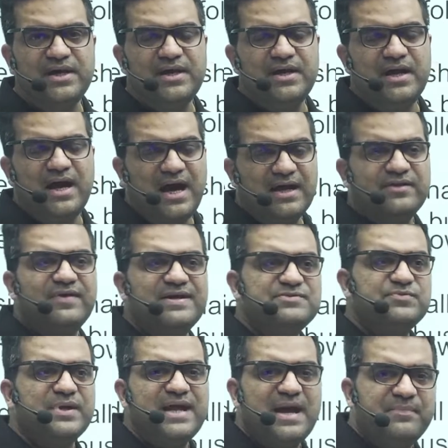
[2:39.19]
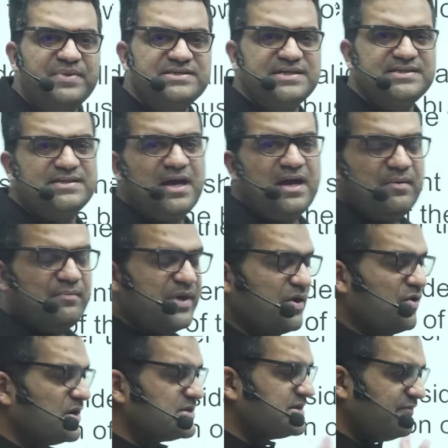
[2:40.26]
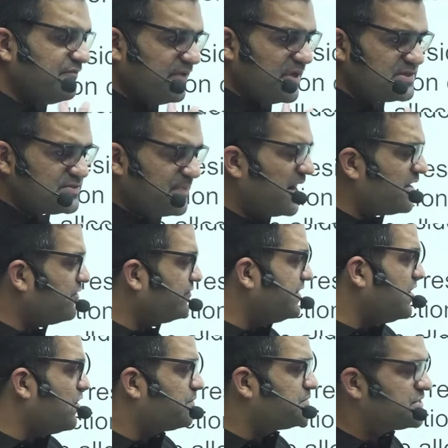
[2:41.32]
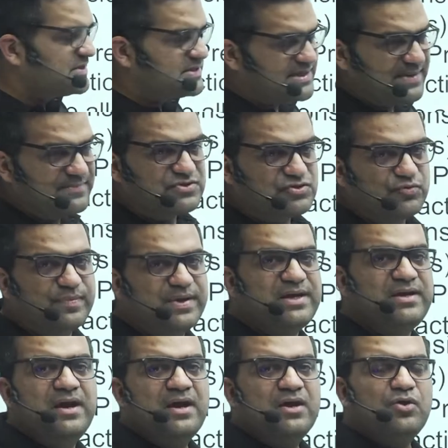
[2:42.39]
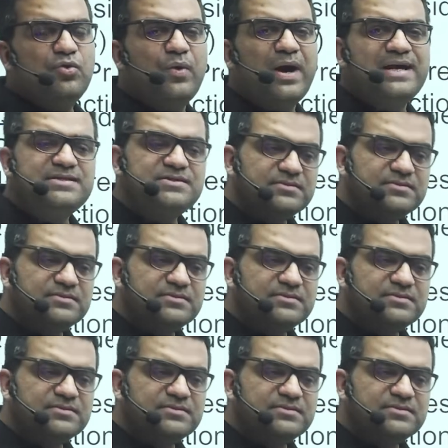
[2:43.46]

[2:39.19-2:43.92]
Otherwise, what happens is, because the first part of the option seems to be quite